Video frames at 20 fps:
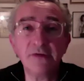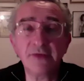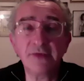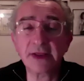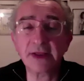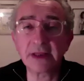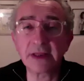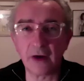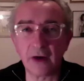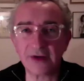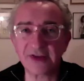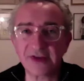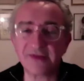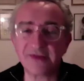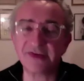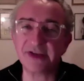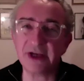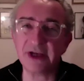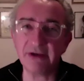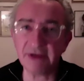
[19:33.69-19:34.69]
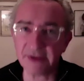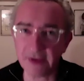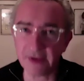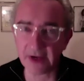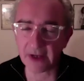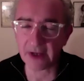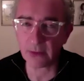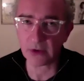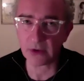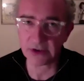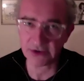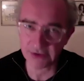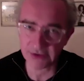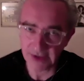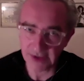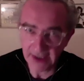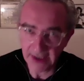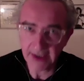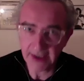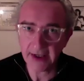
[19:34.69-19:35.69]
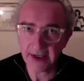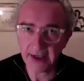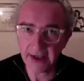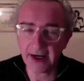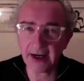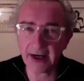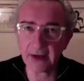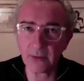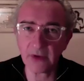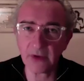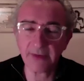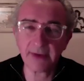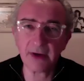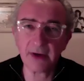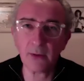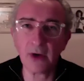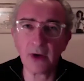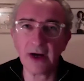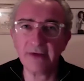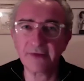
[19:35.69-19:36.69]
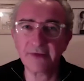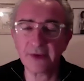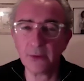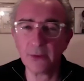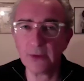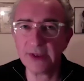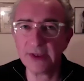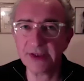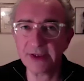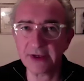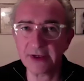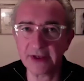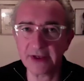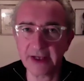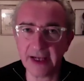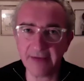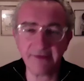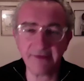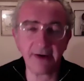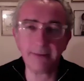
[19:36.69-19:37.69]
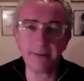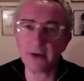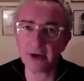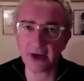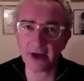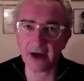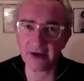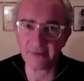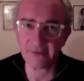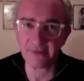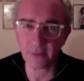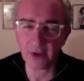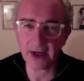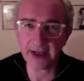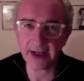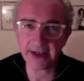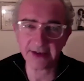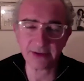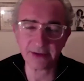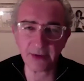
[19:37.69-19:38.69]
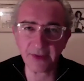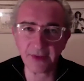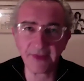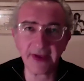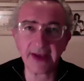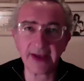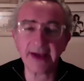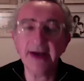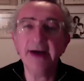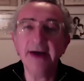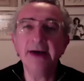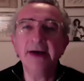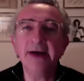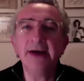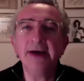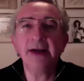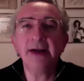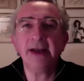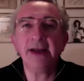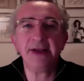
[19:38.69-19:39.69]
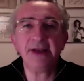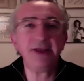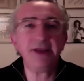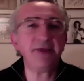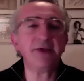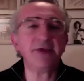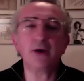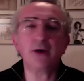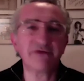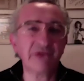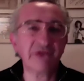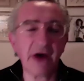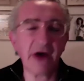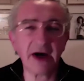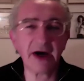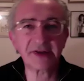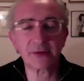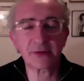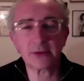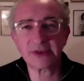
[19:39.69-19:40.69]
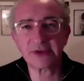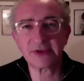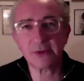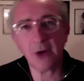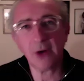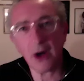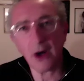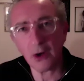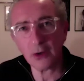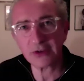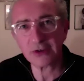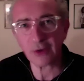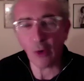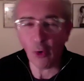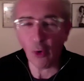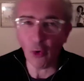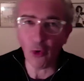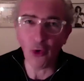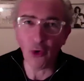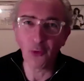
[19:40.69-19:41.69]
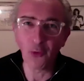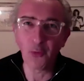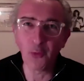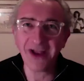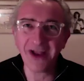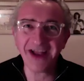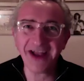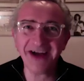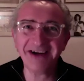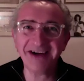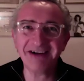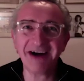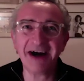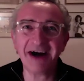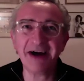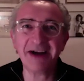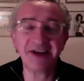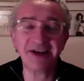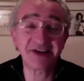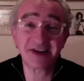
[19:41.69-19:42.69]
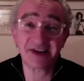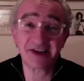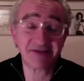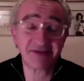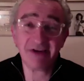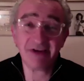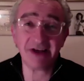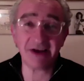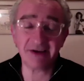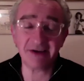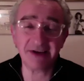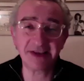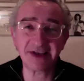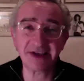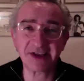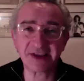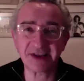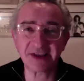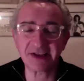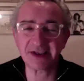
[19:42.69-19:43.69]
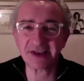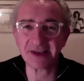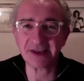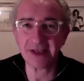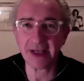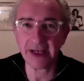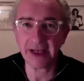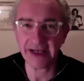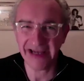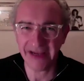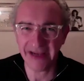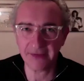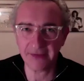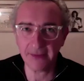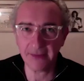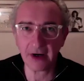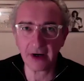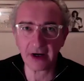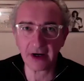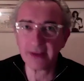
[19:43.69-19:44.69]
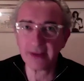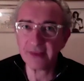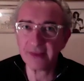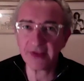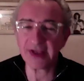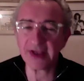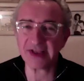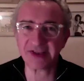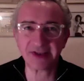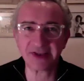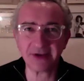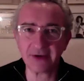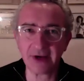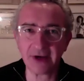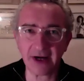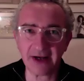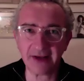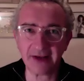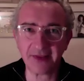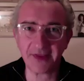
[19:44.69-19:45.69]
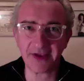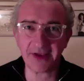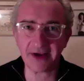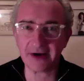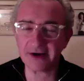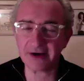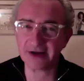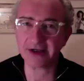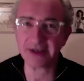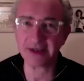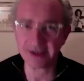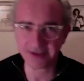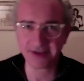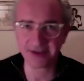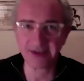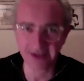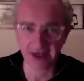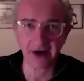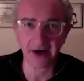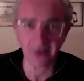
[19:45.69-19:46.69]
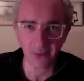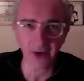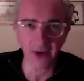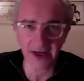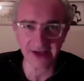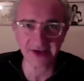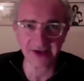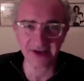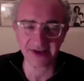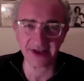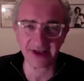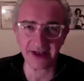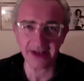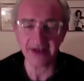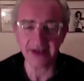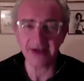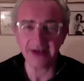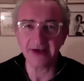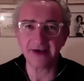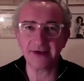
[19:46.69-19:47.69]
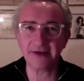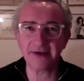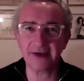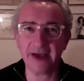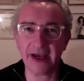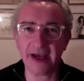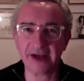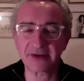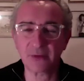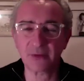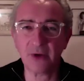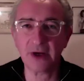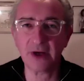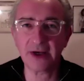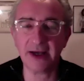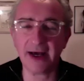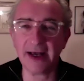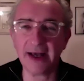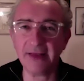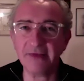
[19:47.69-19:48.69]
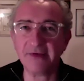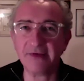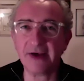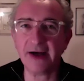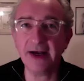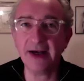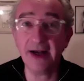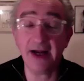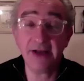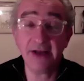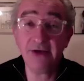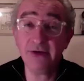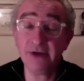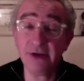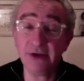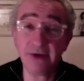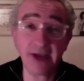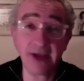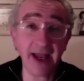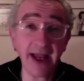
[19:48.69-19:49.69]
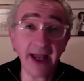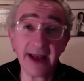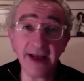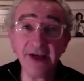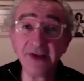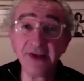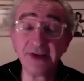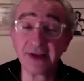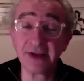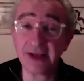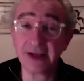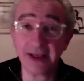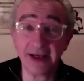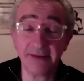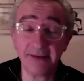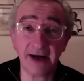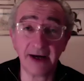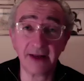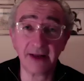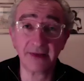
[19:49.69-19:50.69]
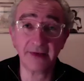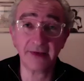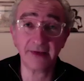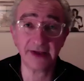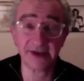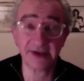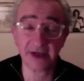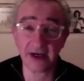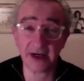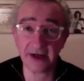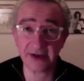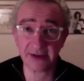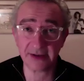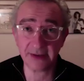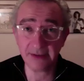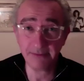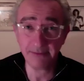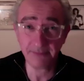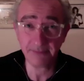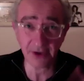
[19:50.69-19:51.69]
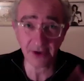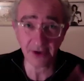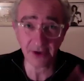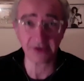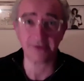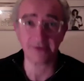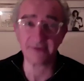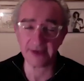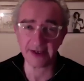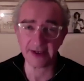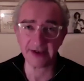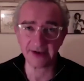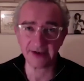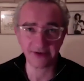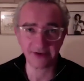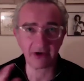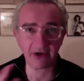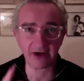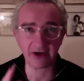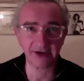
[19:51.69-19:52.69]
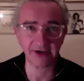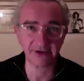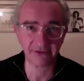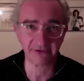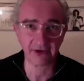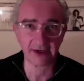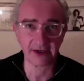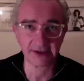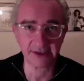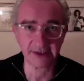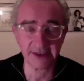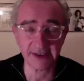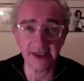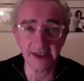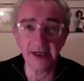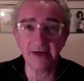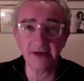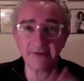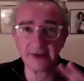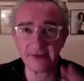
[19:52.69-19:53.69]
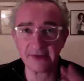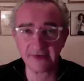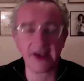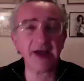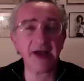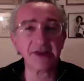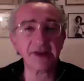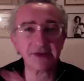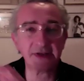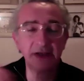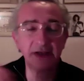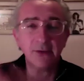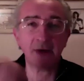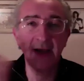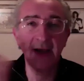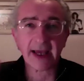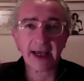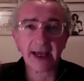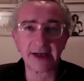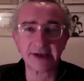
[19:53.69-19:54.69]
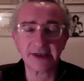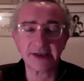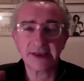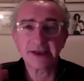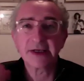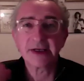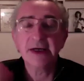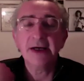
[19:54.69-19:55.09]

There's lots of series that I watch uh, with my wife that we sort of give up on halfway, because we think, it's either not for us, or we're too old, or we're, uh, it's just, you know, it doesn't, it doesn't hit the mark. And this, you kind of think, I've got to just can't wait to see the next one. And uh, and you, you care instantly about these guys. I mean, beautifully construct, constructed, fantastically well acted.